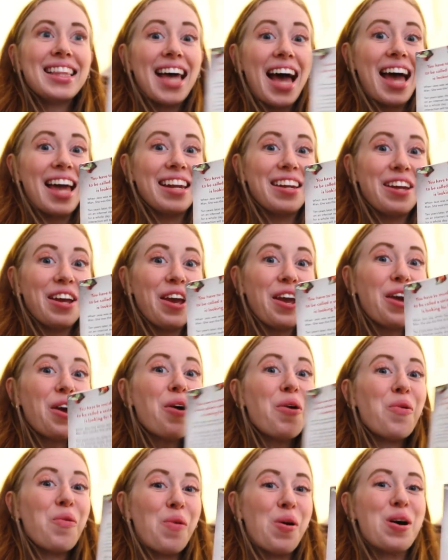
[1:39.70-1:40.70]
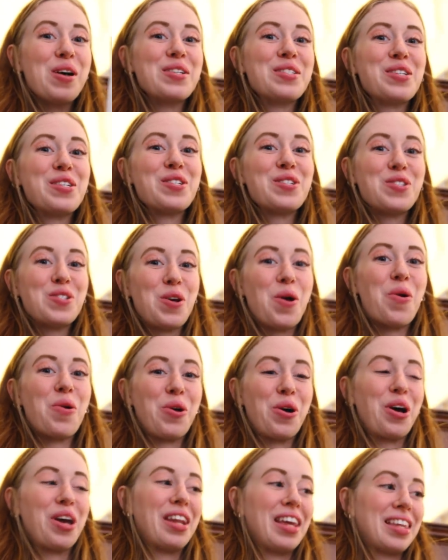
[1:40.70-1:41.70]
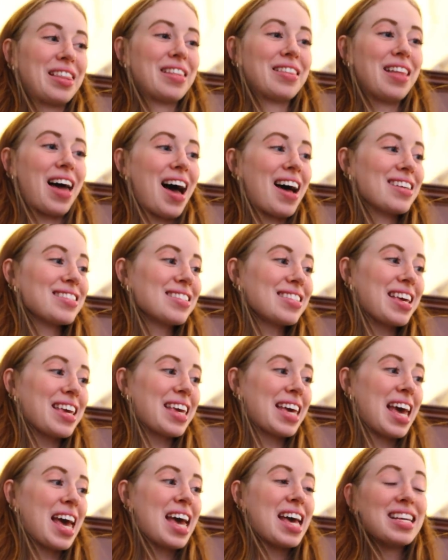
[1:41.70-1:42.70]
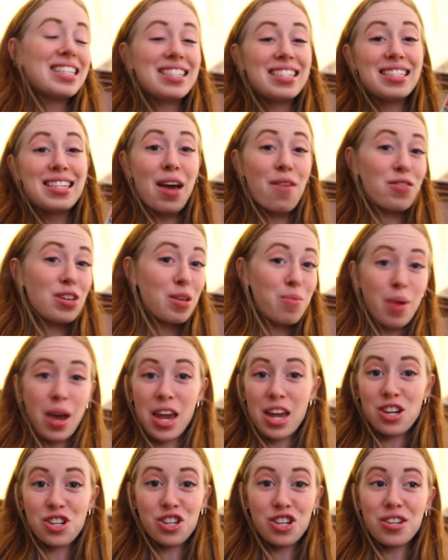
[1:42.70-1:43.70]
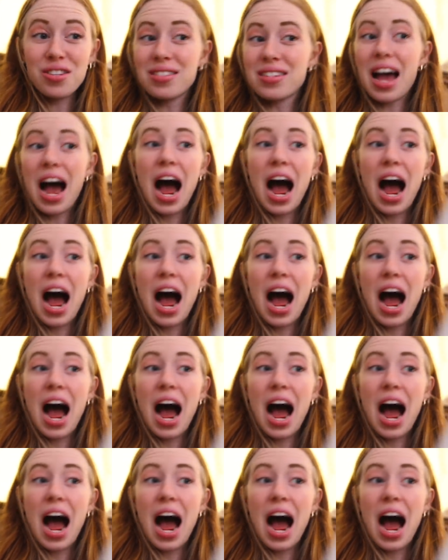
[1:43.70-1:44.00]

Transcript: The ending was so good. Like the last like 70 pages,